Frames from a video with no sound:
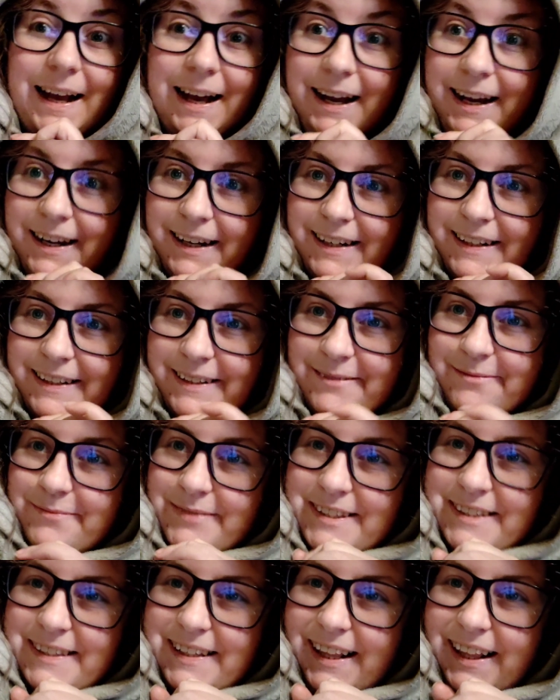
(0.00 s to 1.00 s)
I'm
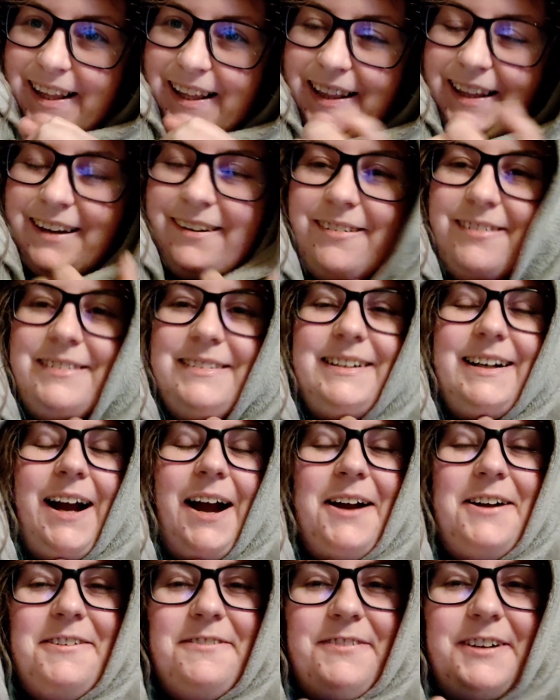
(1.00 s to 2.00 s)
still a little
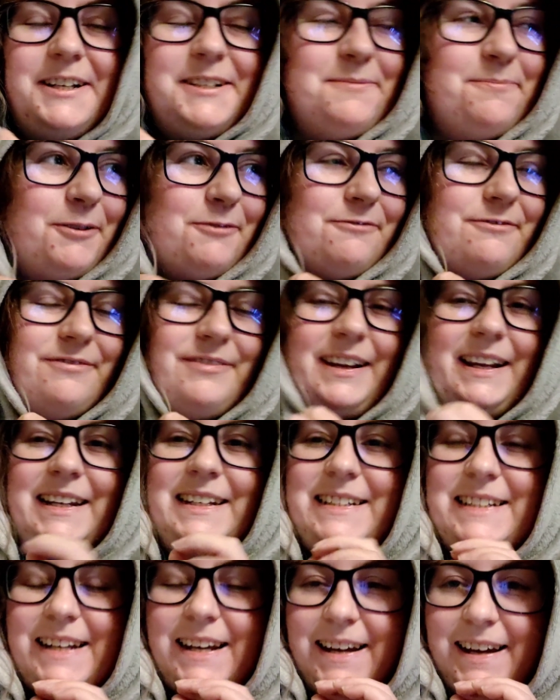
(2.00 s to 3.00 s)
COVID
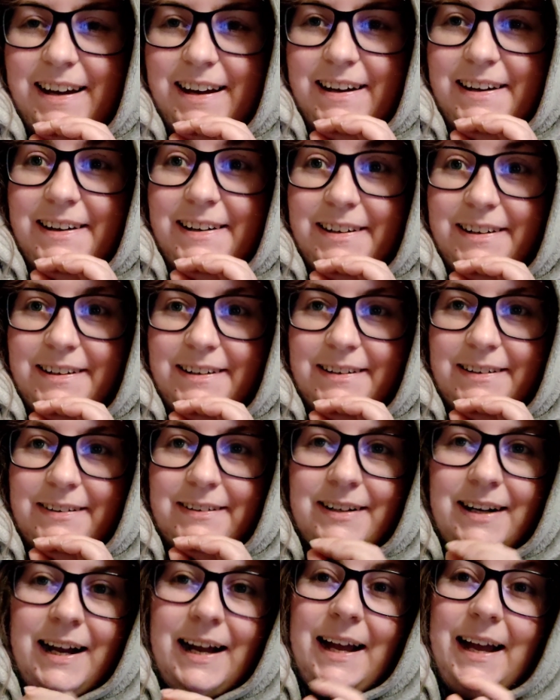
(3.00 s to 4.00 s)
burrito,